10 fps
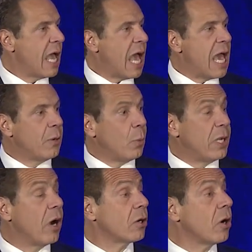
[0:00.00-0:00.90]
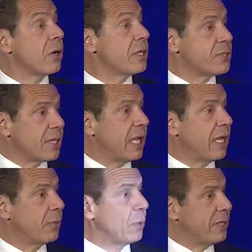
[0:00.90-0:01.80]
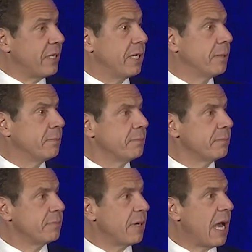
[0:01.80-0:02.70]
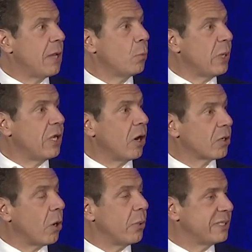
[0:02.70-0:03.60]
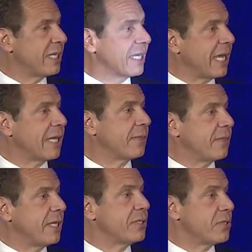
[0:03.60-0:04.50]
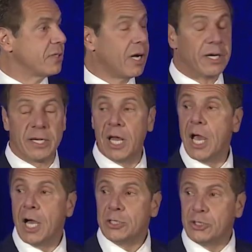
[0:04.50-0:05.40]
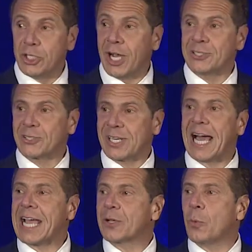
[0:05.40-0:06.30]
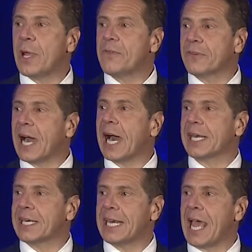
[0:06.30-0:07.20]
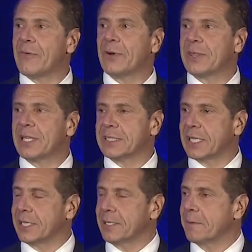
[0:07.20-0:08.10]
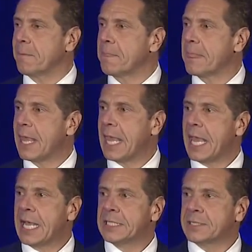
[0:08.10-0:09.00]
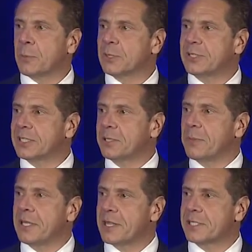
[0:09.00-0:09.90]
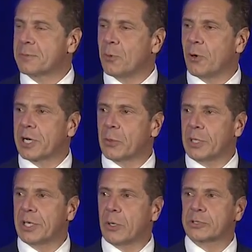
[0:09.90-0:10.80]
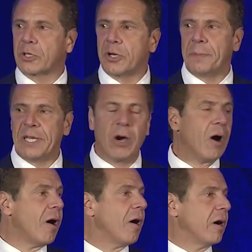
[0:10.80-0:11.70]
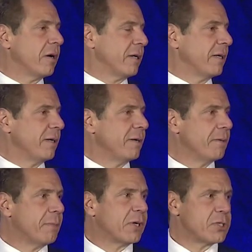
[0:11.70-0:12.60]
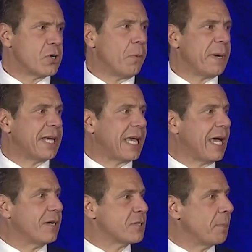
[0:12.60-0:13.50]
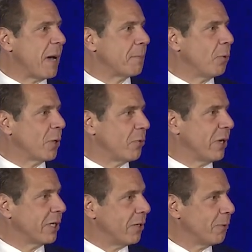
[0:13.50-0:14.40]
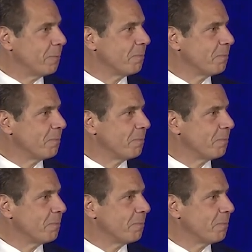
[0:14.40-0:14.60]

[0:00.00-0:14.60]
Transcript: And we are going to stand with him and we are going to get this done, just like we've gotten everything done. Someone said to me this morning, Well, you know, it's going to be hard because nobody cares about Puerto Rico.